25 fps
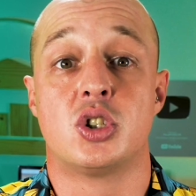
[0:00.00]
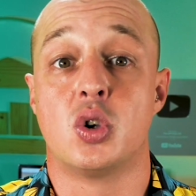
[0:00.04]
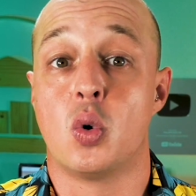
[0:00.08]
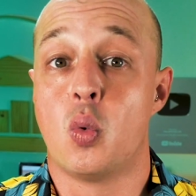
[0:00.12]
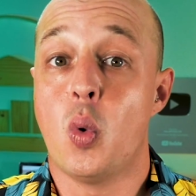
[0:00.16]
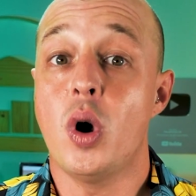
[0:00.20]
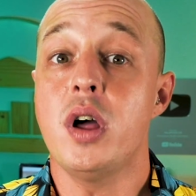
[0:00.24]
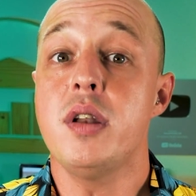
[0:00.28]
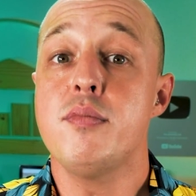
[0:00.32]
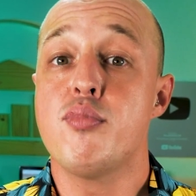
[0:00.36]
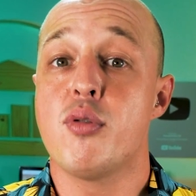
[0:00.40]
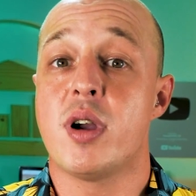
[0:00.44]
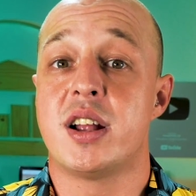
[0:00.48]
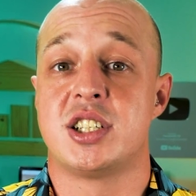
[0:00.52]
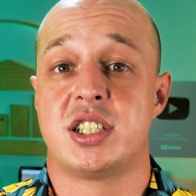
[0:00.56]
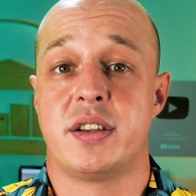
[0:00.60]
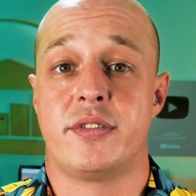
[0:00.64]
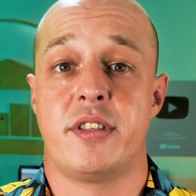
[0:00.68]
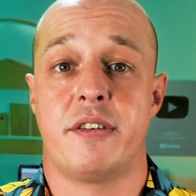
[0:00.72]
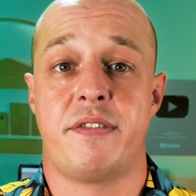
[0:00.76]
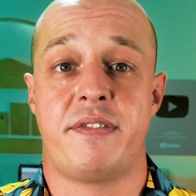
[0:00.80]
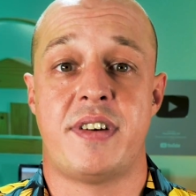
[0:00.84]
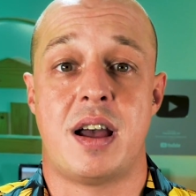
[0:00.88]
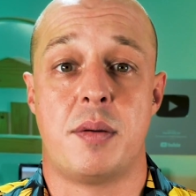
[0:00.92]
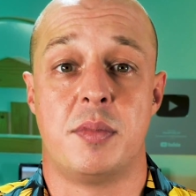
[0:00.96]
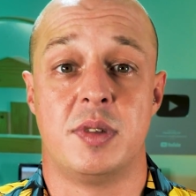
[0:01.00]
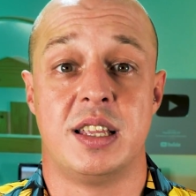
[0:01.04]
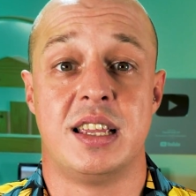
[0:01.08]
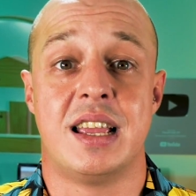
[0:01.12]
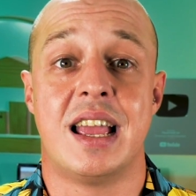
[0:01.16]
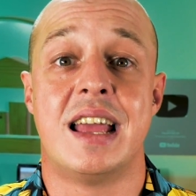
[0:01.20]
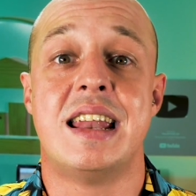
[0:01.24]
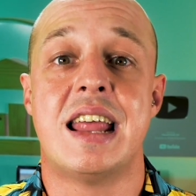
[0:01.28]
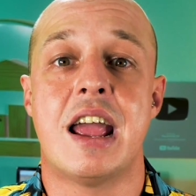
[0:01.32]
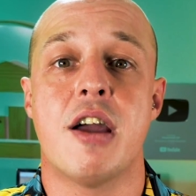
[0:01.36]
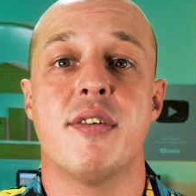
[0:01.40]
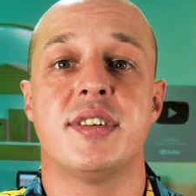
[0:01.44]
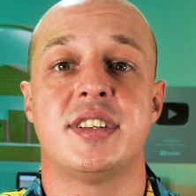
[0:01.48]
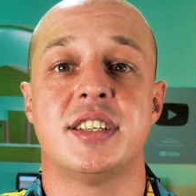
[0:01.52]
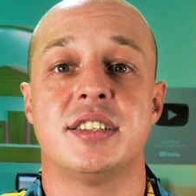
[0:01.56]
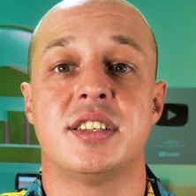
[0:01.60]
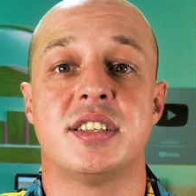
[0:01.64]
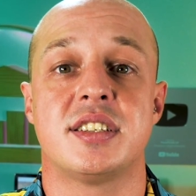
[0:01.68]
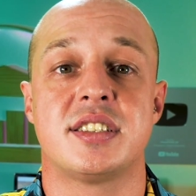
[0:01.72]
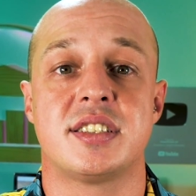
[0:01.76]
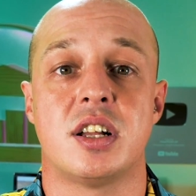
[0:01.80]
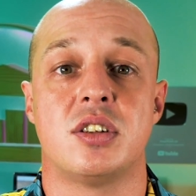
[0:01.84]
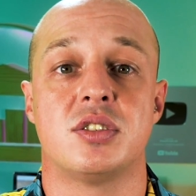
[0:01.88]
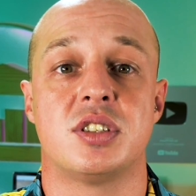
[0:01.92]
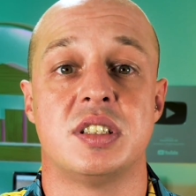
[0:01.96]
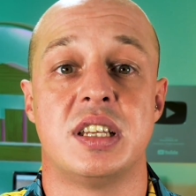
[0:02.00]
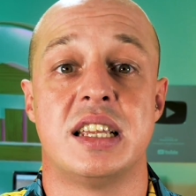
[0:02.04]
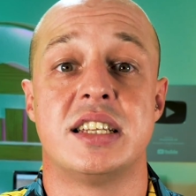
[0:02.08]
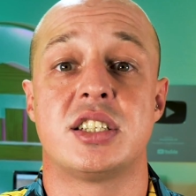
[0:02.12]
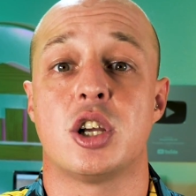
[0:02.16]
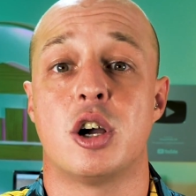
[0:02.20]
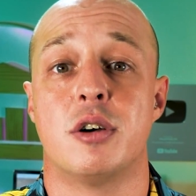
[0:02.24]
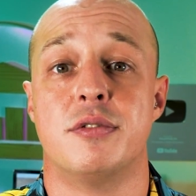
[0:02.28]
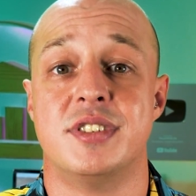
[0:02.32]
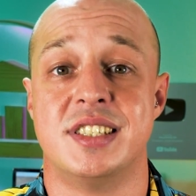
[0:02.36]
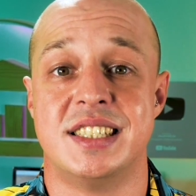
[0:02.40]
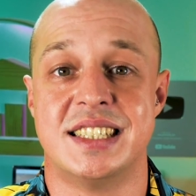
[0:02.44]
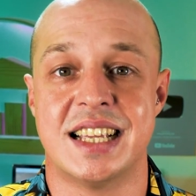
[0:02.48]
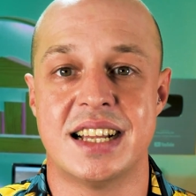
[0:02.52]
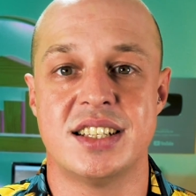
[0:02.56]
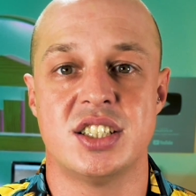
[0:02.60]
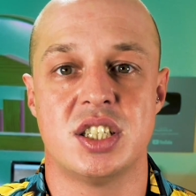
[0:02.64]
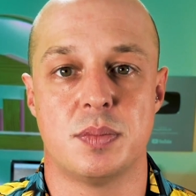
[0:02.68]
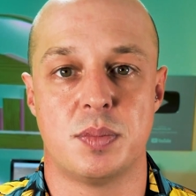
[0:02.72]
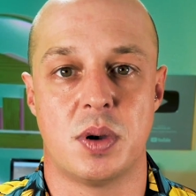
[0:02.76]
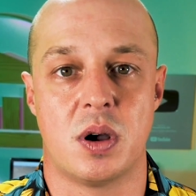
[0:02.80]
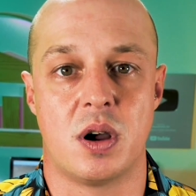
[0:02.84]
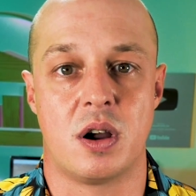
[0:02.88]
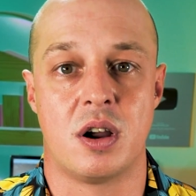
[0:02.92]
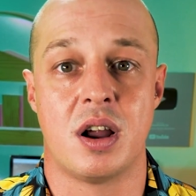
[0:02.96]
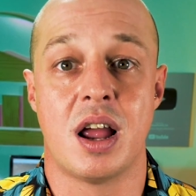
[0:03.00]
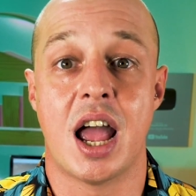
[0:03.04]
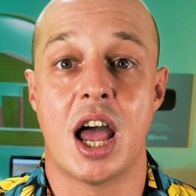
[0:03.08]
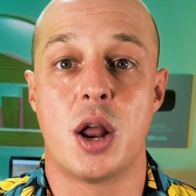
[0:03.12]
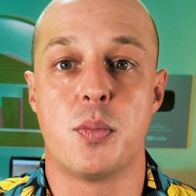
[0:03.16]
So one branch of the family inherited the Sultanate of Zanzibar,